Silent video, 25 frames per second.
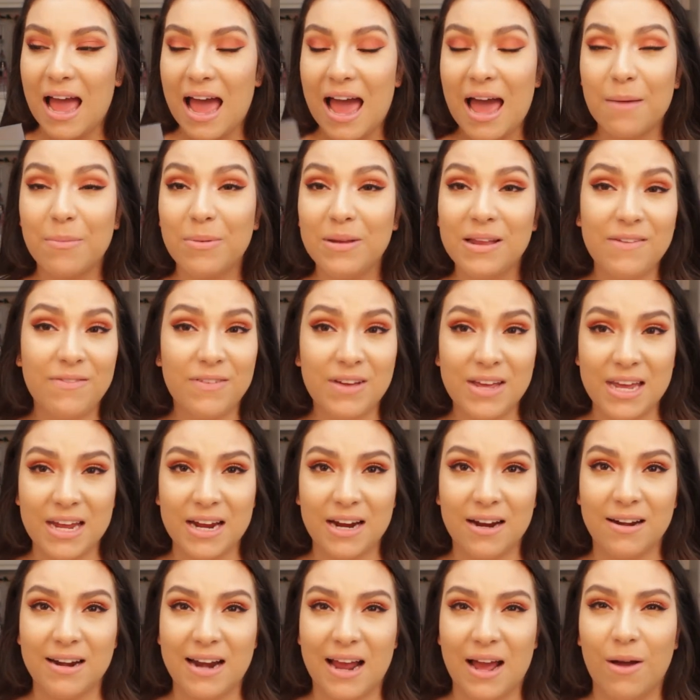I believe, a
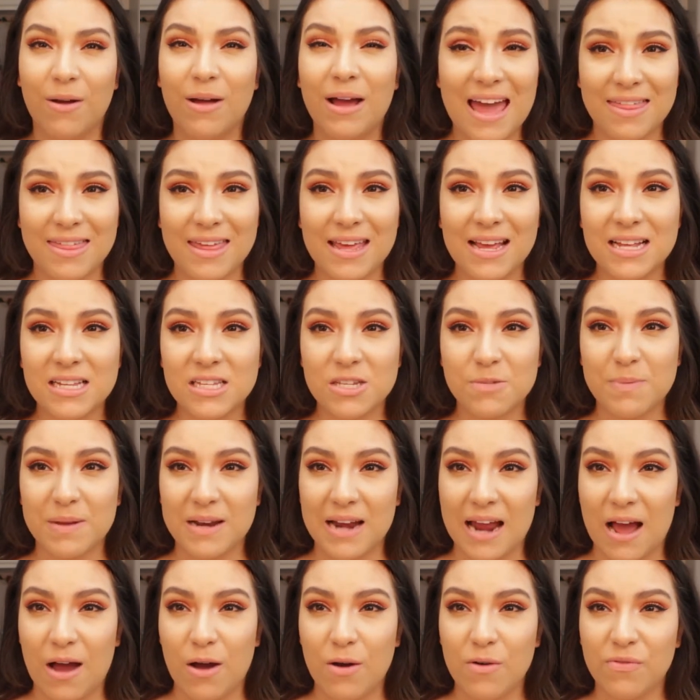year now. I think it's been
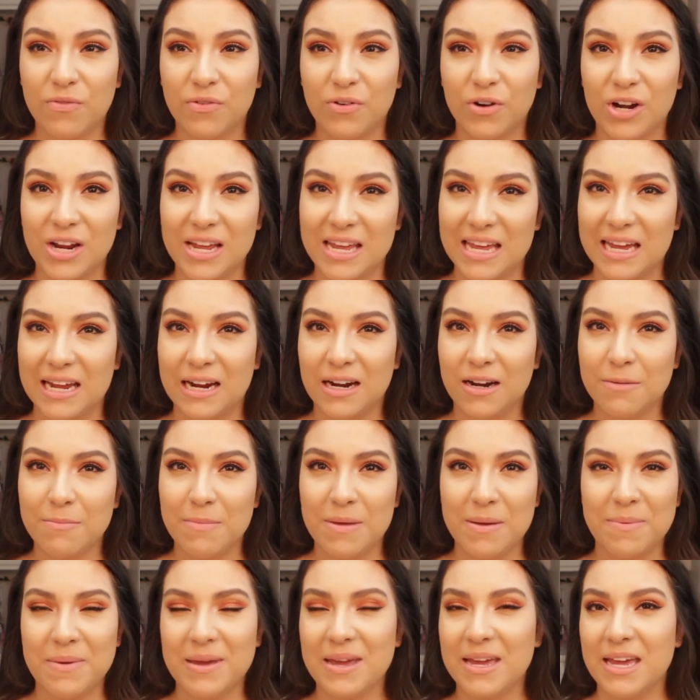out for a year,
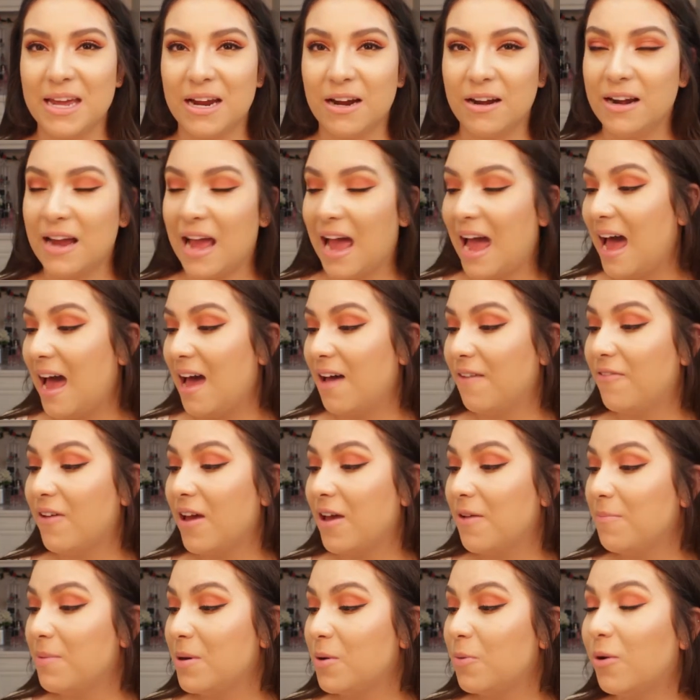maybe a year and a half.
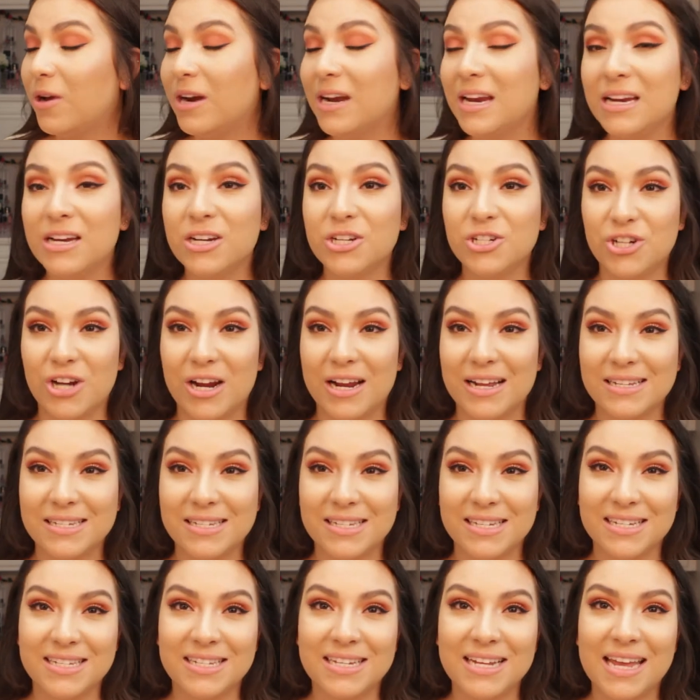I've been wanting to try it
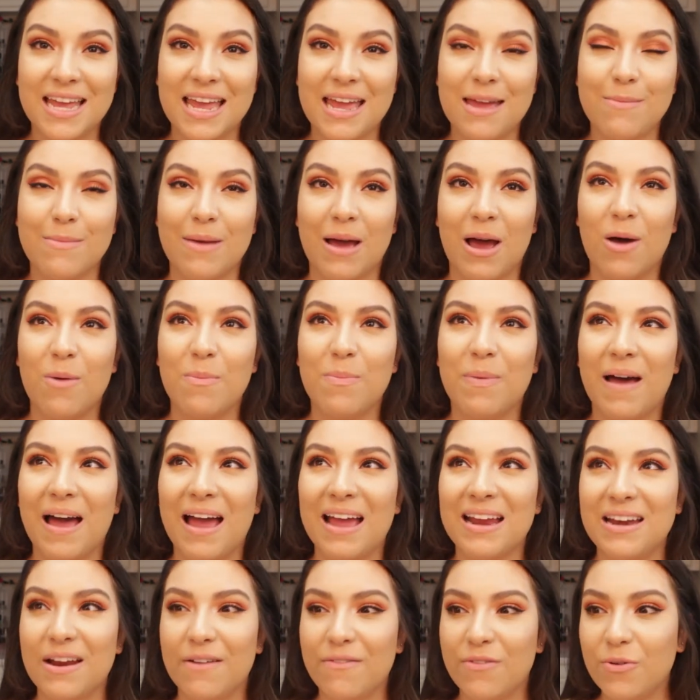since it came out, but
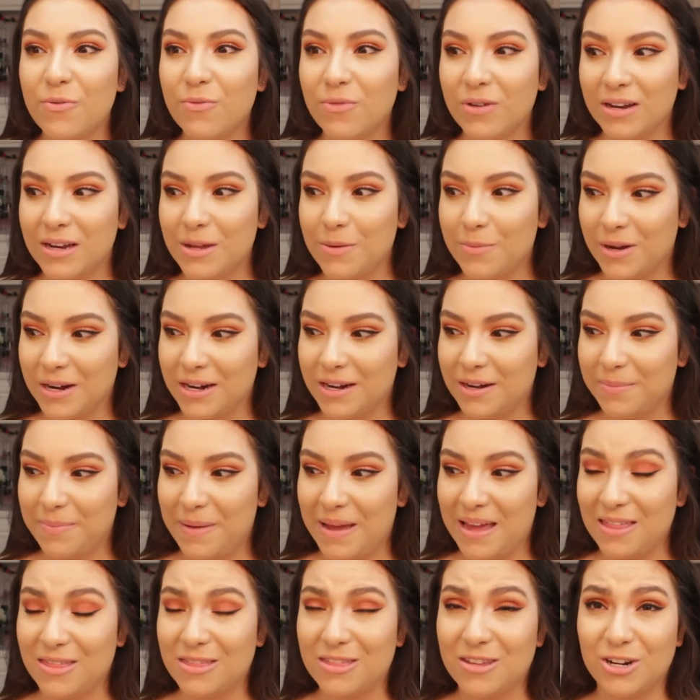I never really wanted to
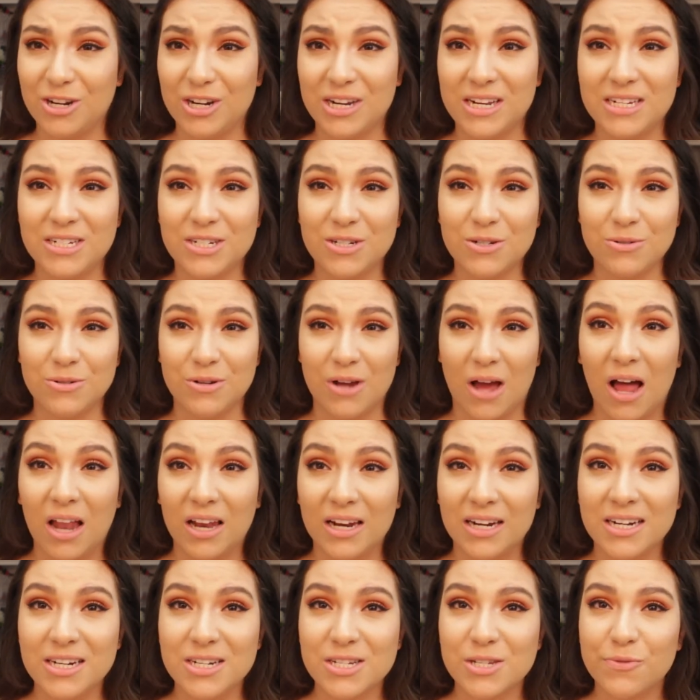pay thirty-two
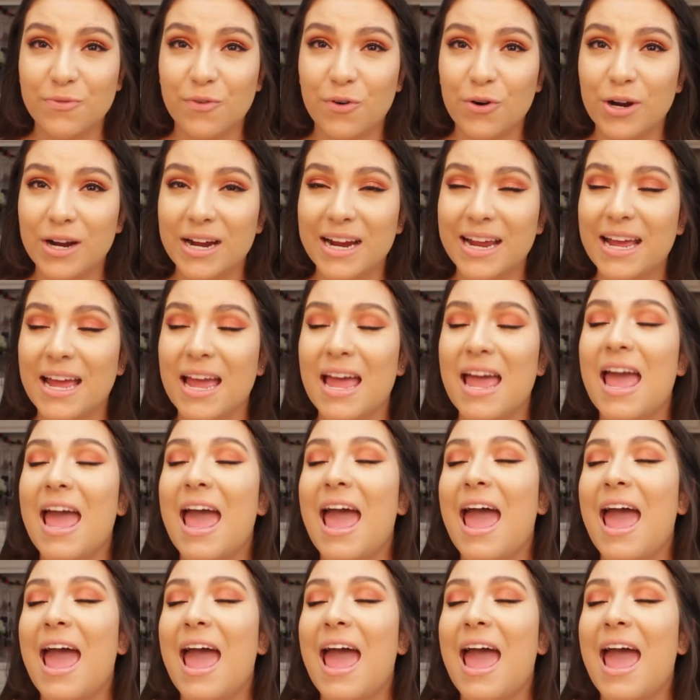dollars for it.